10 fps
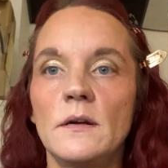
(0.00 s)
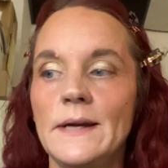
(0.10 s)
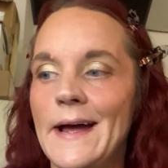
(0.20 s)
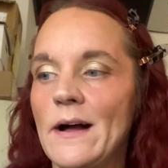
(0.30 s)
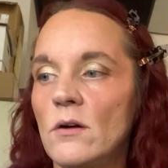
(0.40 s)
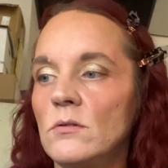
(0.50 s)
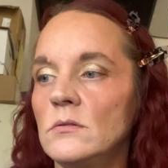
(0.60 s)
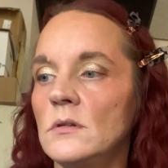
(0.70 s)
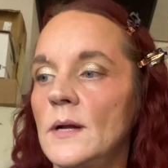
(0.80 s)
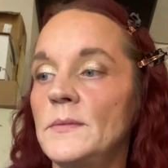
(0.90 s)
Now
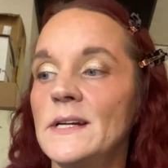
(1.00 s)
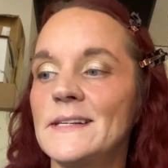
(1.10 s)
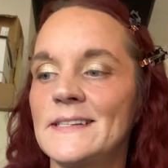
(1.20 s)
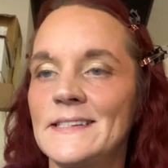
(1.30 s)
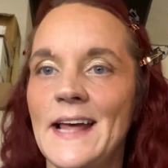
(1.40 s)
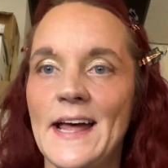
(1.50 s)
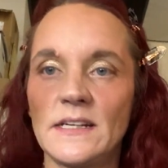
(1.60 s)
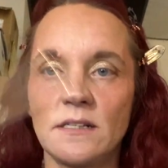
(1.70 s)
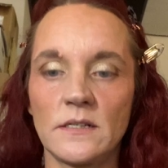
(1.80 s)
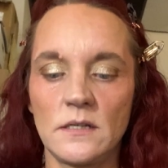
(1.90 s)
I'm gonna
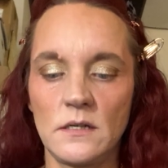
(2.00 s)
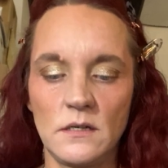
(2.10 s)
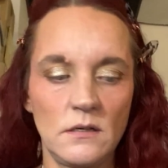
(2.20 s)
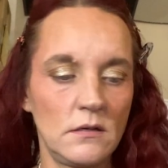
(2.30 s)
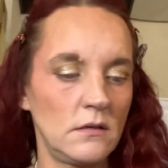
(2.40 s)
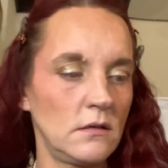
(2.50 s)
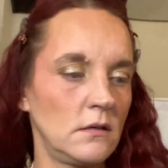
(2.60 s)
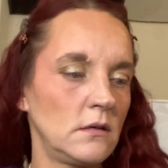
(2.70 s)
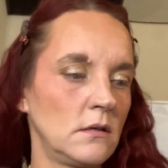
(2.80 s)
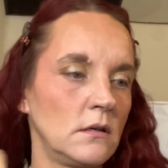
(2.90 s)
set.
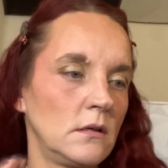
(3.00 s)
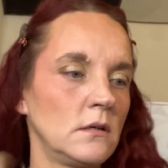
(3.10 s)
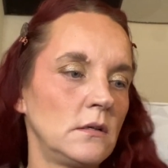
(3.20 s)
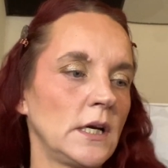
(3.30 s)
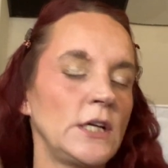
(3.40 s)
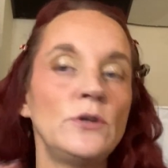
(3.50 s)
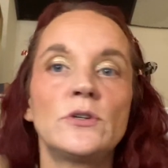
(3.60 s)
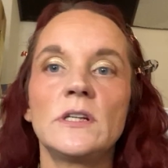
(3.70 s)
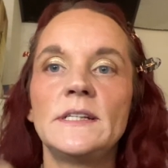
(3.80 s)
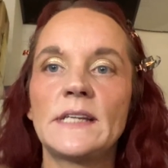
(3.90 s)
I
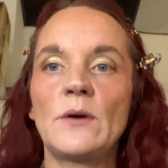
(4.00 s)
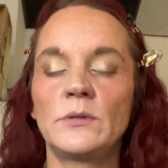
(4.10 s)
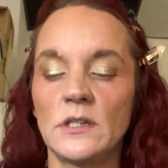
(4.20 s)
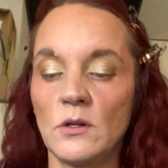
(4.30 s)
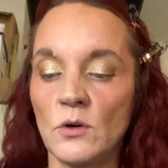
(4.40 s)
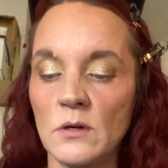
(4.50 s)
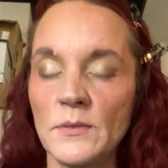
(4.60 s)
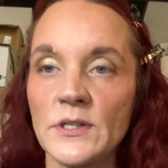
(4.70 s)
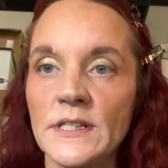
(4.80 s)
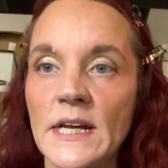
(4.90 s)
usually set with the Laura
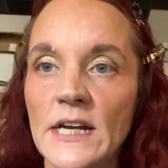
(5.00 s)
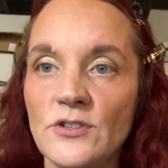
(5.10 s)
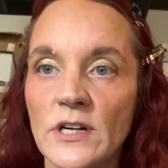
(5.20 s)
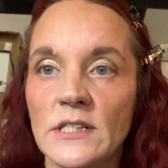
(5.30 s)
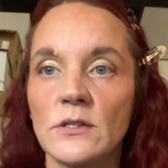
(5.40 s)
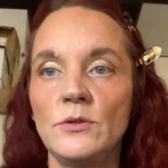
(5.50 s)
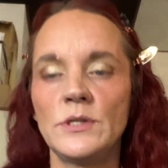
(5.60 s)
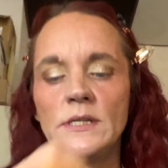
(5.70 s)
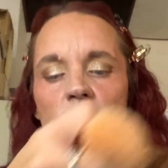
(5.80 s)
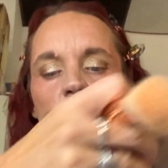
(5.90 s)
Mercier
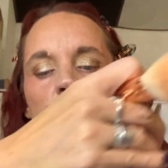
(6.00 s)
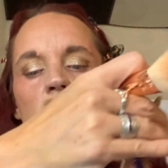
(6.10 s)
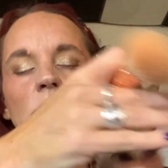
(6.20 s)
translucent